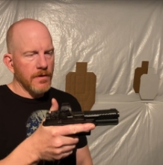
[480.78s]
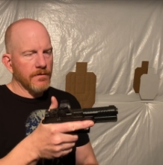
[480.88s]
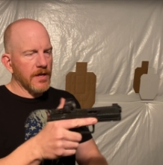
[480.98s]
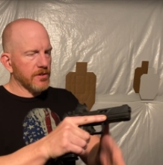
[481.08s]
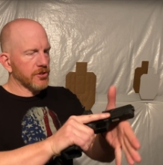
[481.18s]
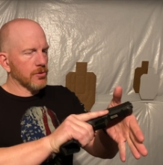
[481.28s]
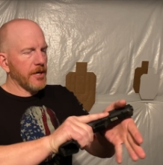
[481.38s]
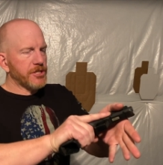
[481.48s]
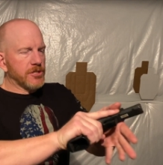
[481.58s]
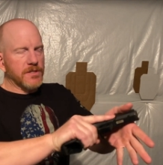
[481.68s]
Got the
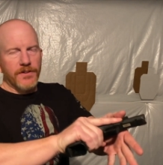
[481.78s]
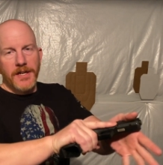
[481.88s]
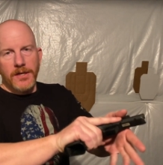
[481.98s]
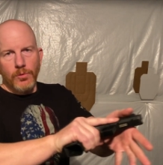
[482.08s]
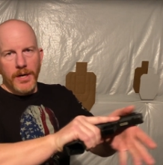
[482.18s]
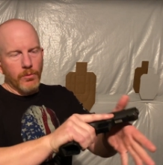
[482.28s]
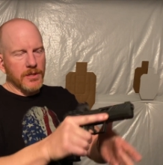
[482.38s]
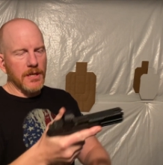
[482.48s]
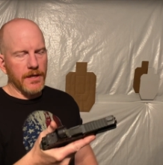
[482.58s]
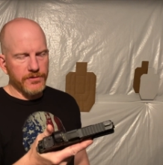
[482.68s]
serrations if I need to run it with
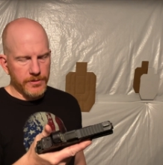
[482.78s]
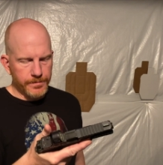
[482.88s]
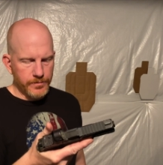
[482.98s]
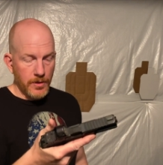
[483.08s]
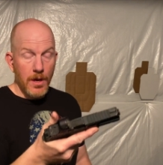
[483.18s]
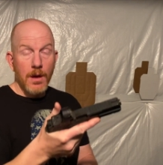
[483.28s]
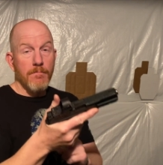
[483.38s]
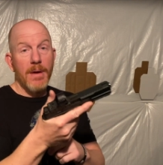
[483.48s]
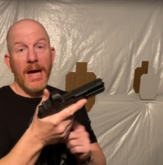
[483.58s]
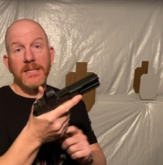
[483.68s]
gloves.
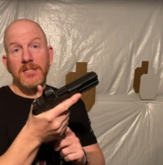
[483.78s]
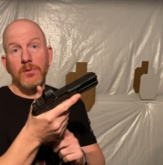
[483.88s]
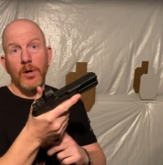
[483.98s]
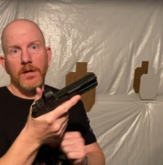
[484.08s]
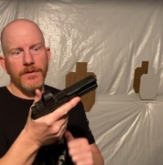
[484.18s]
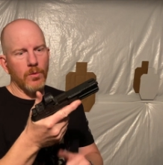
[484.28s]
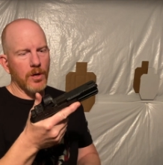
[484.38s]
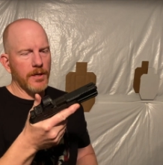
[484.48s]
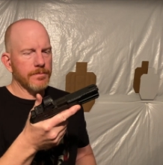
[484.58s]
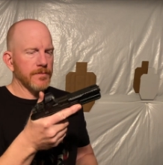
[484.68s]
Magazine well if I
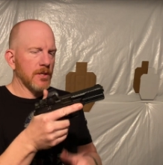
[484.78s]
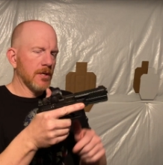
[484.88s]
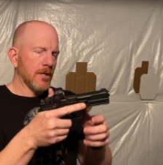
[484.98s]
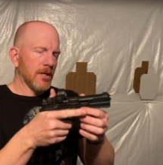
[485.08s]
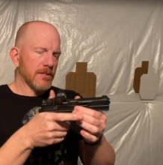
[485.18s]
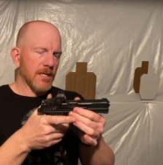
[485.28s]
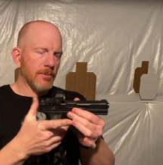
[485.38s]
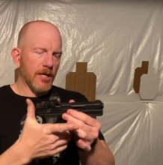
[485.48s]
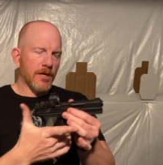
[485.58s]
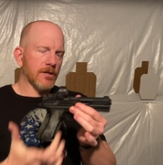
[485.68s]
want it.
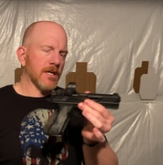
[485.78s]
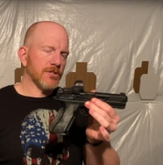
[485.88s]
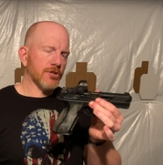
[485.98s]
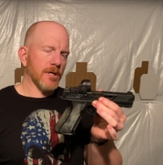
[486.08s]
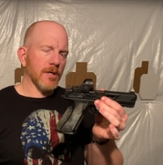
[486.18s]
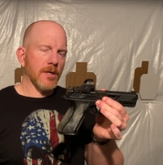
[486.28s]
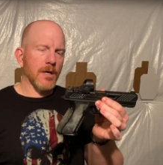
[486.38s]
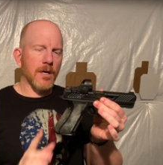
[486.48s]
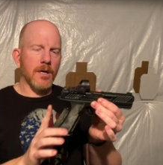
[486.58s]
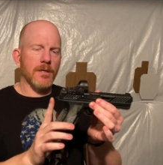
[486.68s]
Double undercut trigger
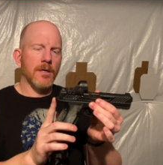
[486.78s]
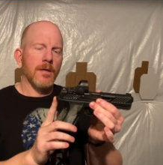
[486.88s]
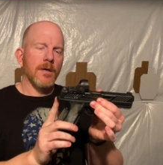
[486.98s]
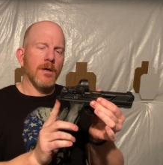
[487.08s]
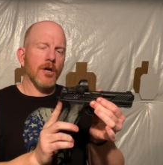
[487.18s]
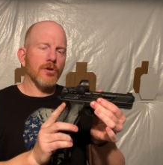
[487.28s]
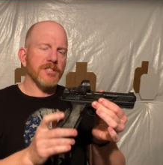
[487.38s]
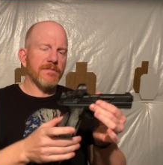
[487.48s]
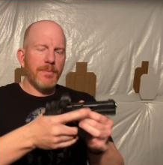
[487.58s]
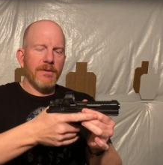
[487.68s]
guard,
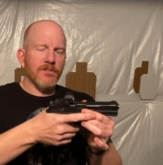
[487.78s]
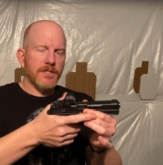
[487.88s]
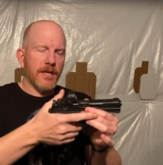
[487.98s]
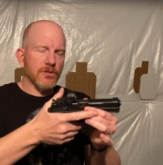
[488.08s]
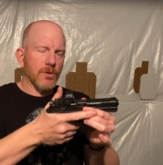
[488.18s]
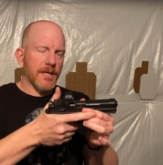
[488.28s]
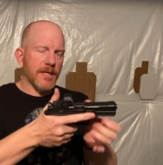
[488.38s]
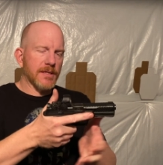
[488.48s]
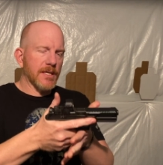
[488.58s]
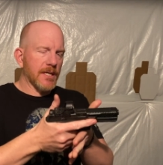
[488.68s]
aggressive beaver tail so I can
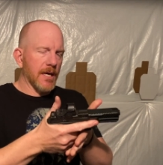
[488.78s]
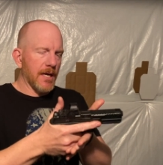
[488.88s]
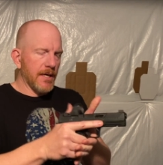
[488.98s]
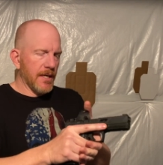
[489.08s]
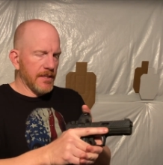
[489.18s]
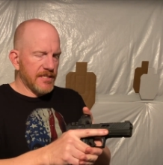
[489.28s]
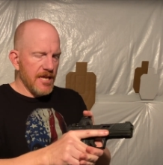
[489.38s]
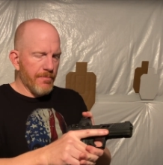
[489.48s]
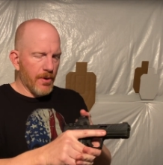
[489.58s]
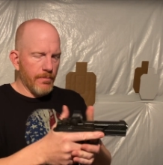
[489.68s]
get the gun
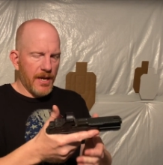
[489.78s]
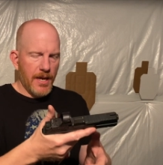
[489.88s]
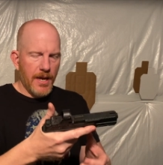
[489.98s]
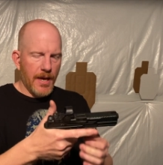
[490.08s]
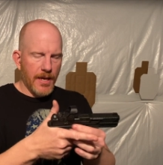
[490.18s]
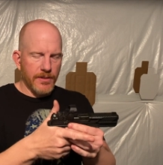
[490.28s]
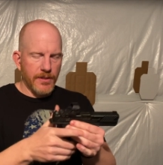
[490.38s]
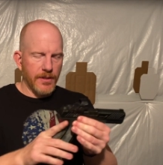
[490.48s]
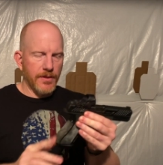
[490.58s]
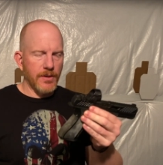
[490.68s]
deeper in my hand.
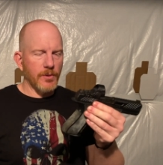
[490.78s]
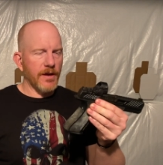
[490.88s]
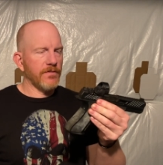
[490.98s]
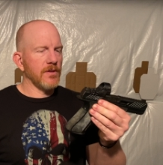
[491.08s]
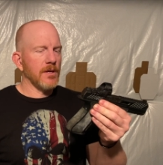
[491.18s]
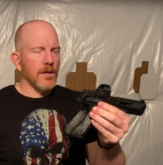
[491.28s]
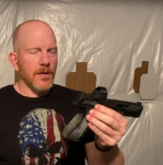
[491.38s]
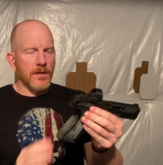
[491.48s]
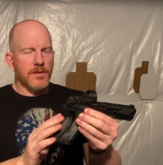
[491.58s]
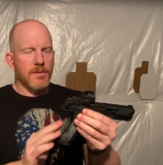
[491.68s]
And then we have the,
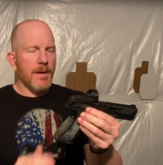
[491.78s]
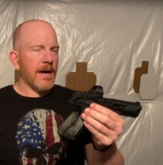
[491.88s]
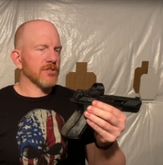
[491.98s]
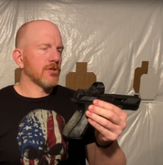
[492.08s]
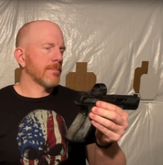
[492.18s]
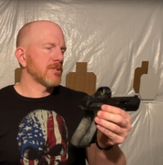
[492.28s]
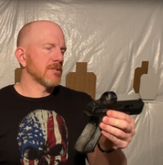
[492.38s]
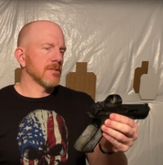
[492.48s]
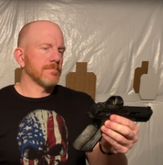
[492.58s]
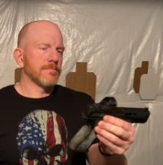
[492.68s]
the backstrap system.